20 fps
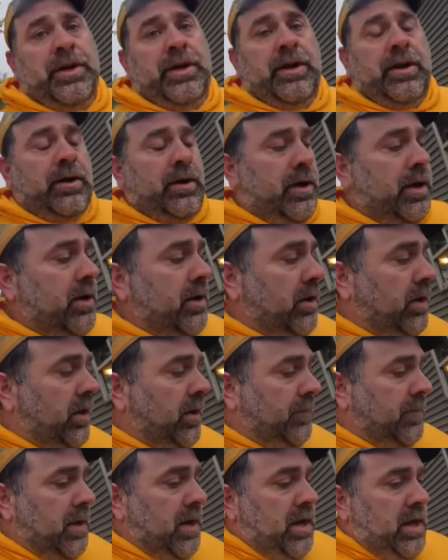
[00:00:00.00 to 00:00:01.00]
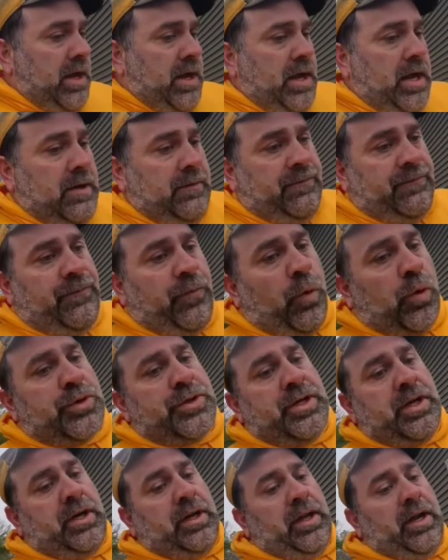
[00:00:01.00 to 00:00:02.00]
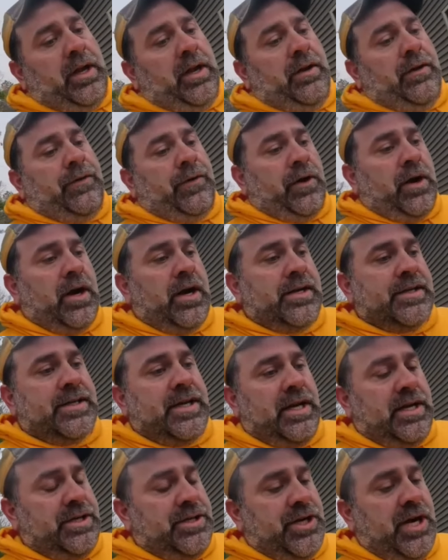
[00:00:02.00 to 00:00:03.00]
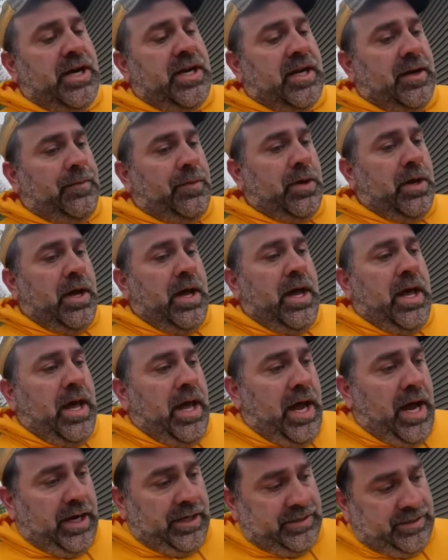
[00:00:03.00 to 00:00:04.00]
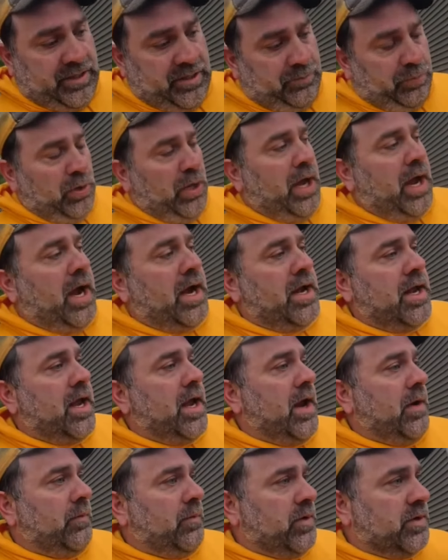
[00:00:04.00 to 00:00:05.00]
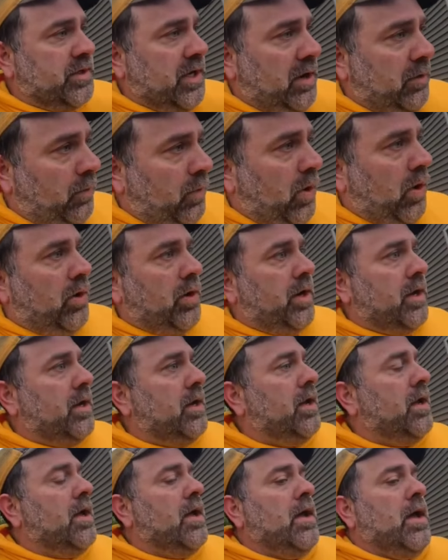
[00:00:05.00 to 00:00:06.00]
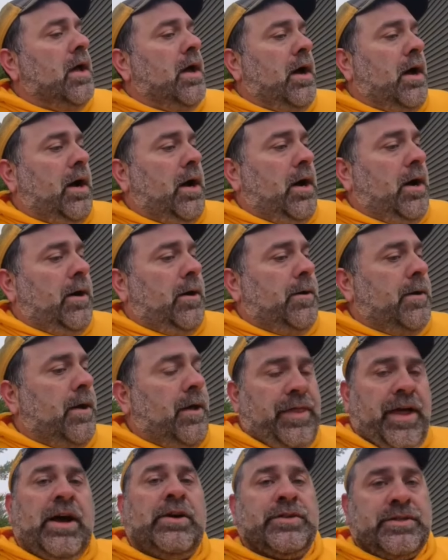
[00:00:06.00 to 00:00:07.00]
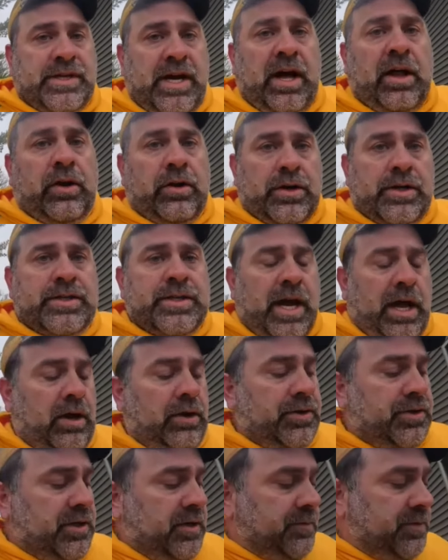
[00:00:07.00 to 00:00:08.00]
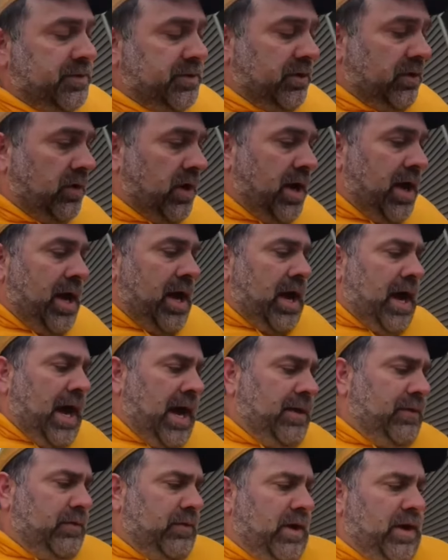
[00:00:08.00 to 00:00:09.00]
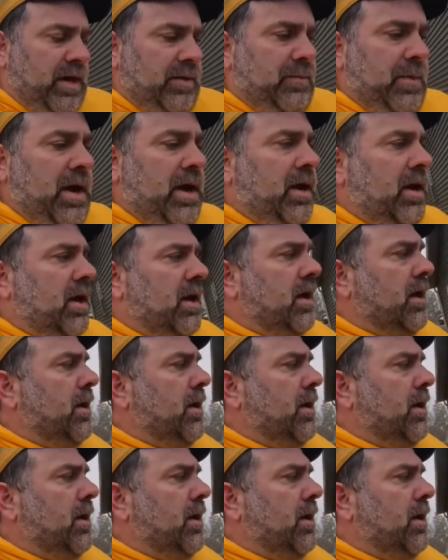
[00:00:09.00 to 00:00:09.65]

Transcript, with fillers: a year you know um, and fortunately for us jacob actually applied and was awarded uh, a thousand dollar scholarship. So I would recommend.